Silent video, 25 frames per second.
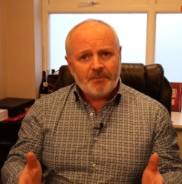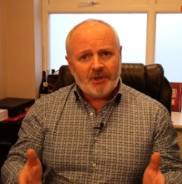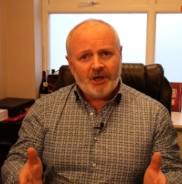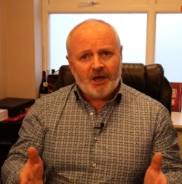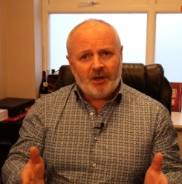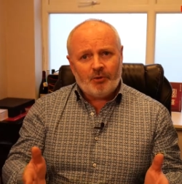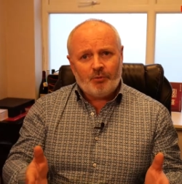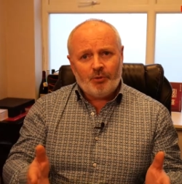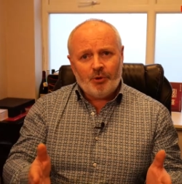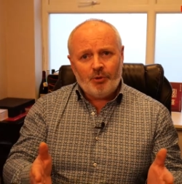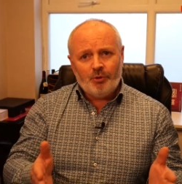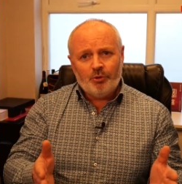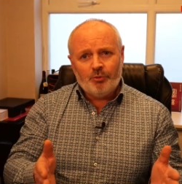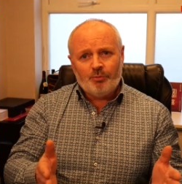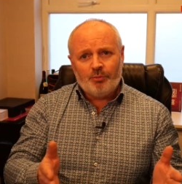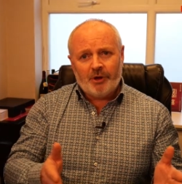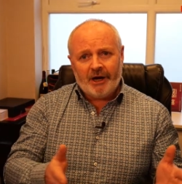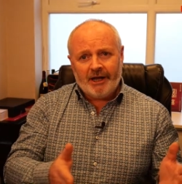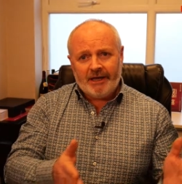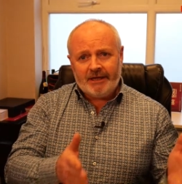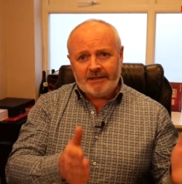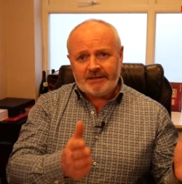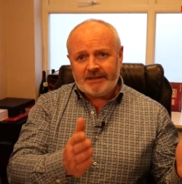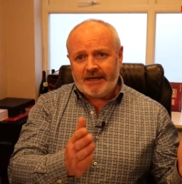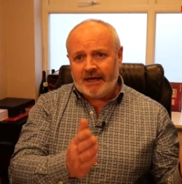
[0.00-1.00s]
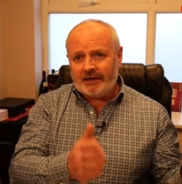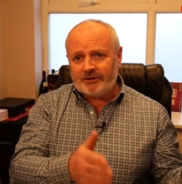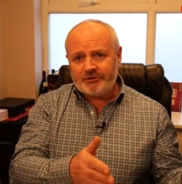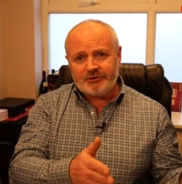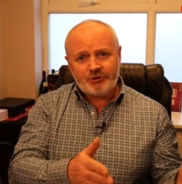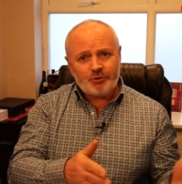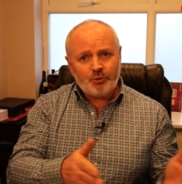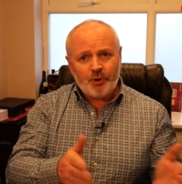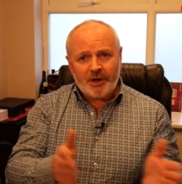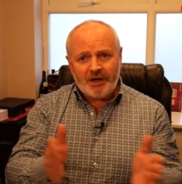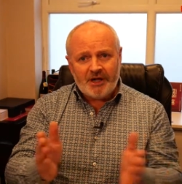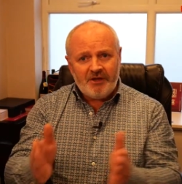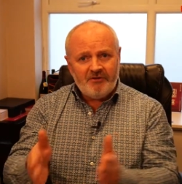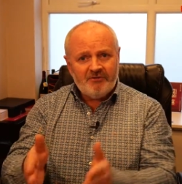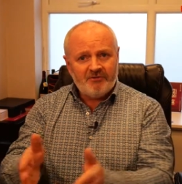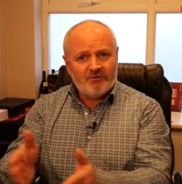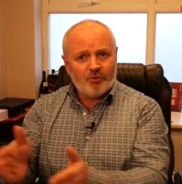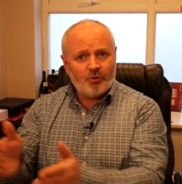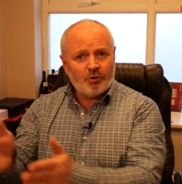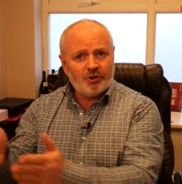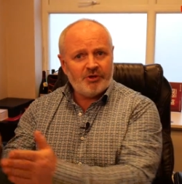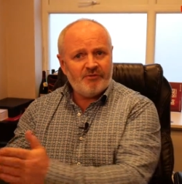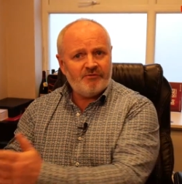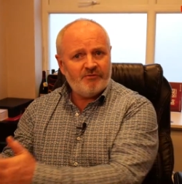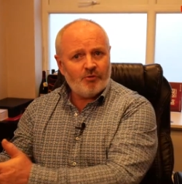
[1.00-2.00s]
And we would break it down as 20,
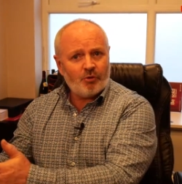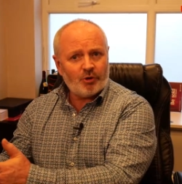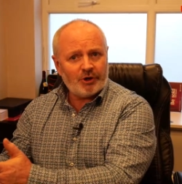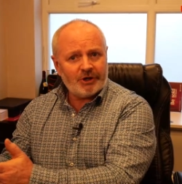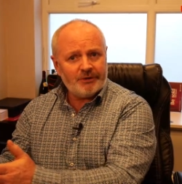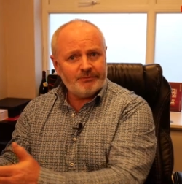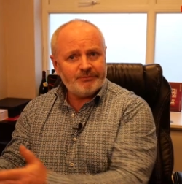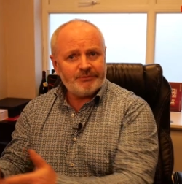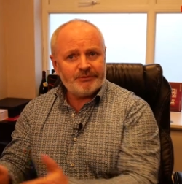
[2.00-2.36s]
40, 40.